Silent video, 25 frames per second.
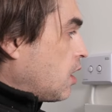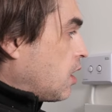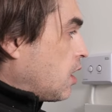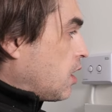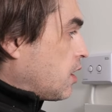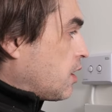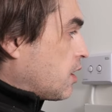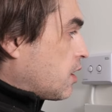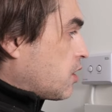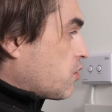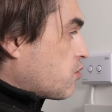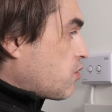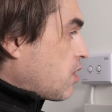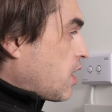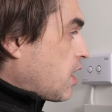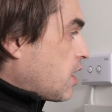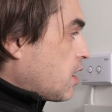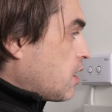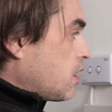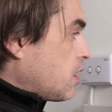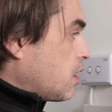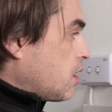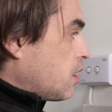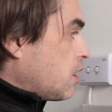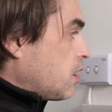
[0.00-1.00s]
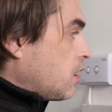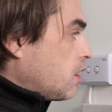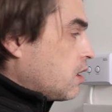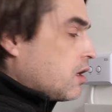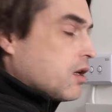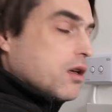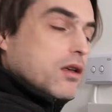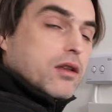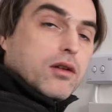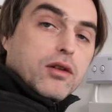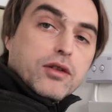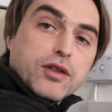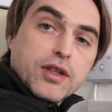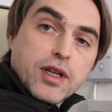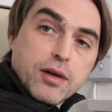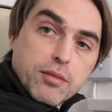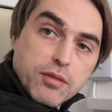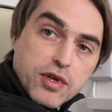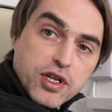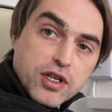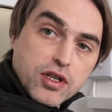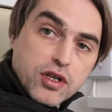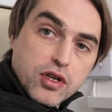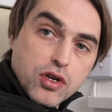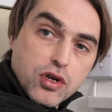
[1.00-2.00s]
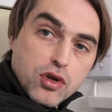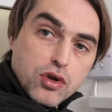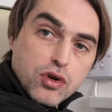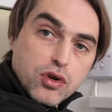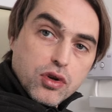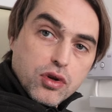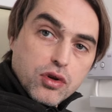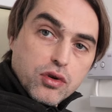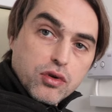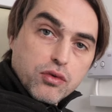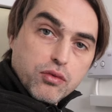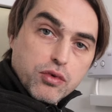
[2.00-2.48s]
and a gray of number two,